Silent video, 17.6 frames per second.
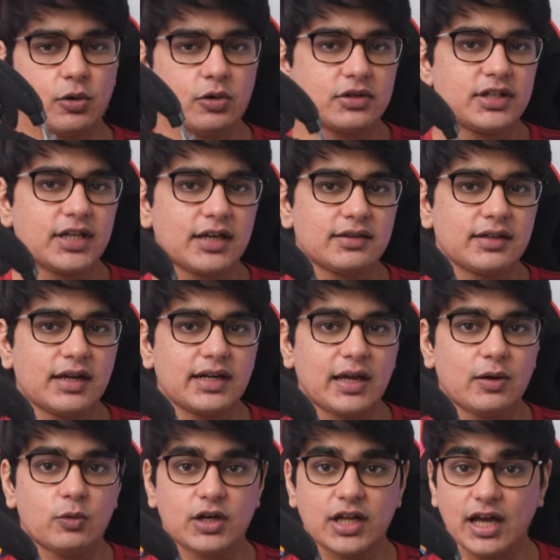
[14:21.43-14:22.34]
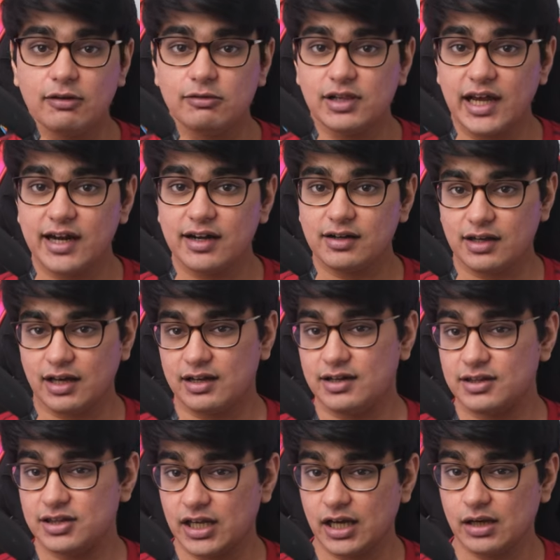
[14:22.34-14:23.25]
don't think that I would have liked
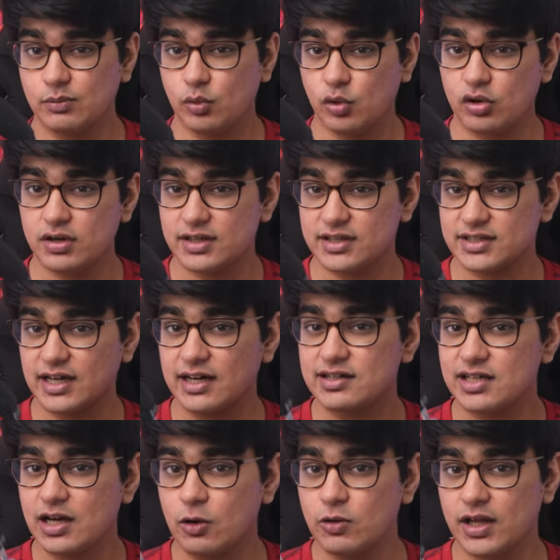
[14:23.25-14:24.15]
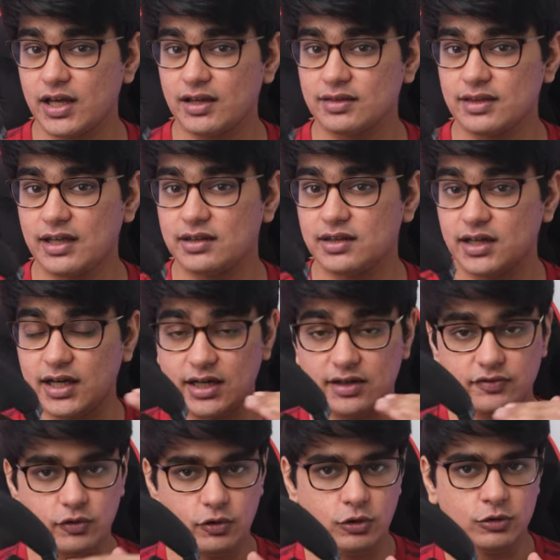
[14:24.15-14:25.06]
anything more distant sounding than the
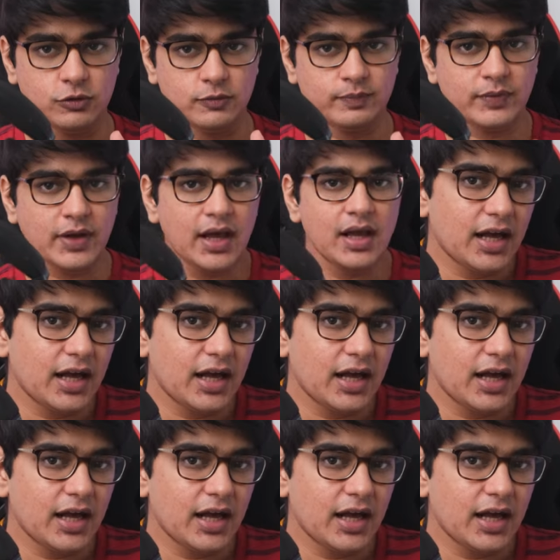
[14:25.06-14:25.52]
headphone.